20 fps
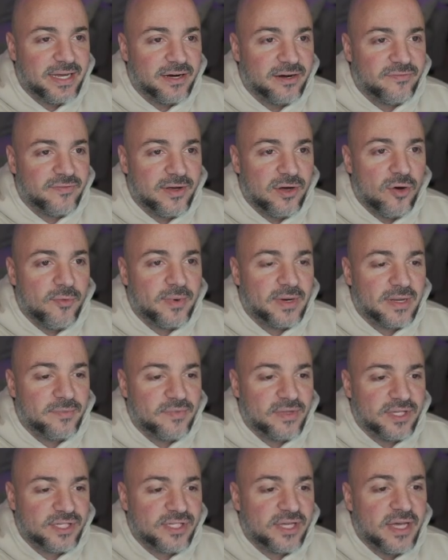If I open up
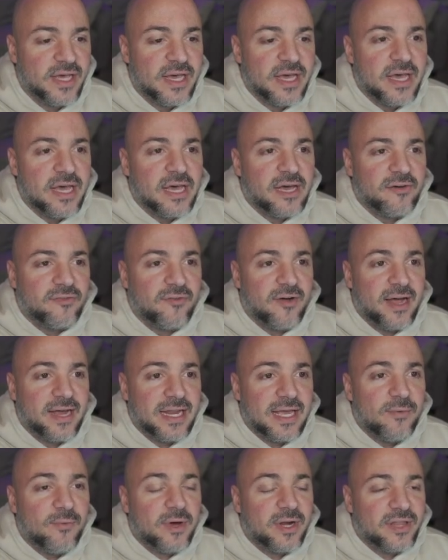this Friday
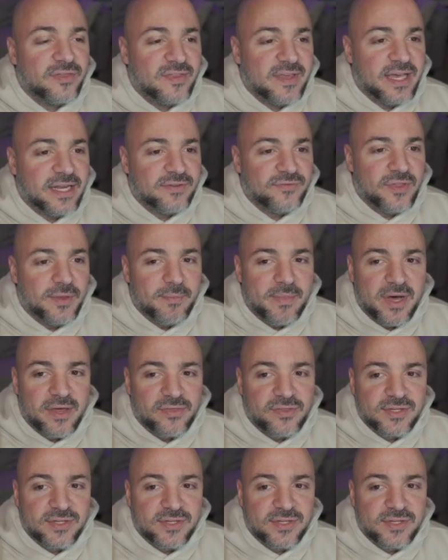one at the end of the month,